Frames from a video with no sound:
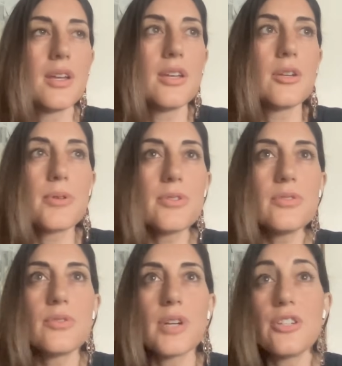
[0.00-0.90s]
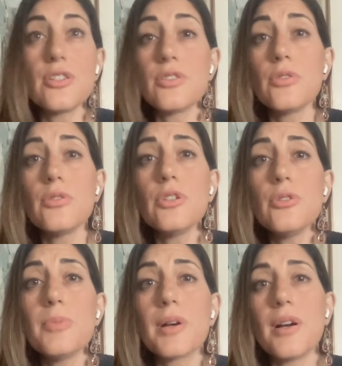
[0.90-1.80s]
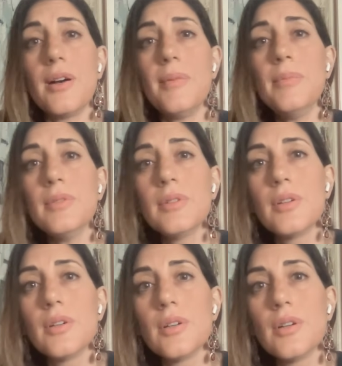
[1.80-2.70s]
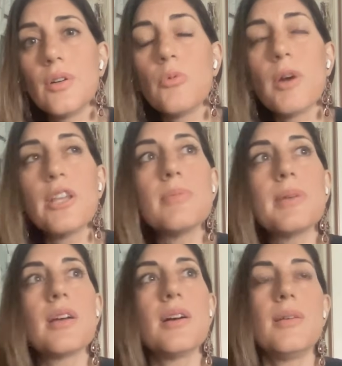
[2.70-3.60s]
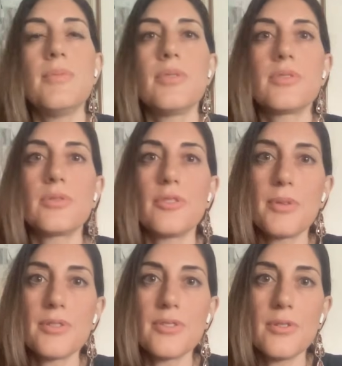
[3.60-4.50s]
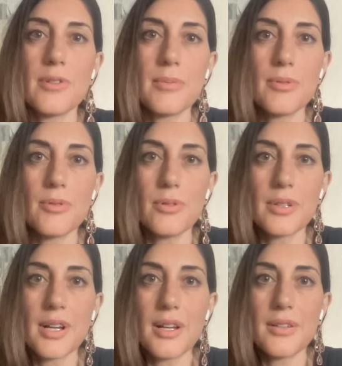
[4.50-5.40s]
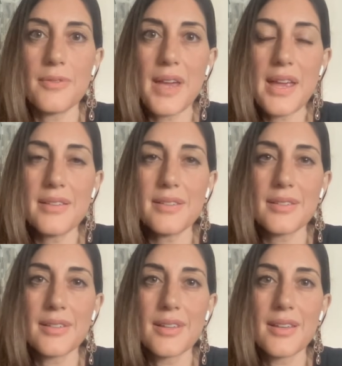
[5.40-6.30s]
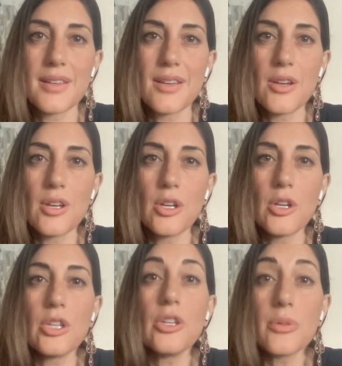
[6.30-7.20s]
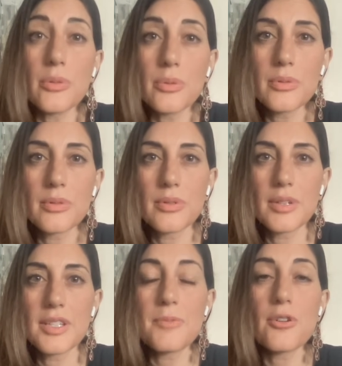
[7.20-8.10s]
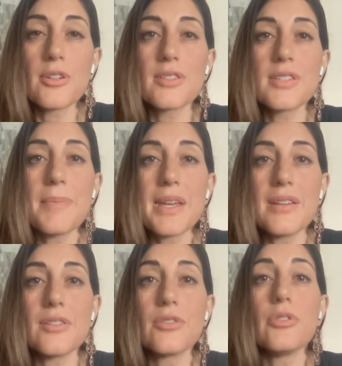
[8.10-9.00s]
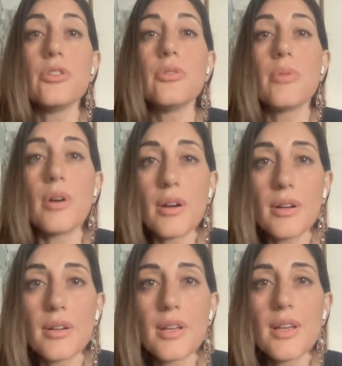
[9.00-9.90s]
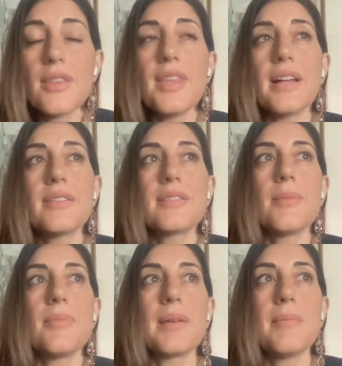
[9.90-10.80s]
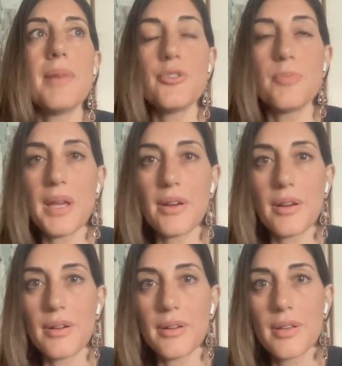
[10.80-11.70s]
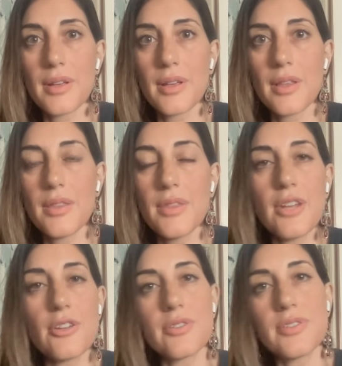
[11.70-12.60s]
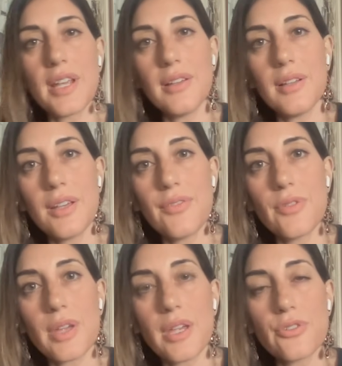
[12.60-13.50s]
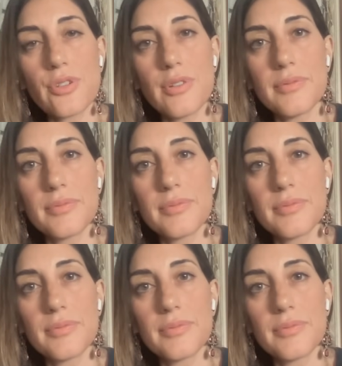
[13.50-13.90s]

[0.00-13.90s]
Your personal vocation is who you become when you become the sort of person who can behold God's face. You is stepping into who you are. That's something much bigger than your state in life vocation.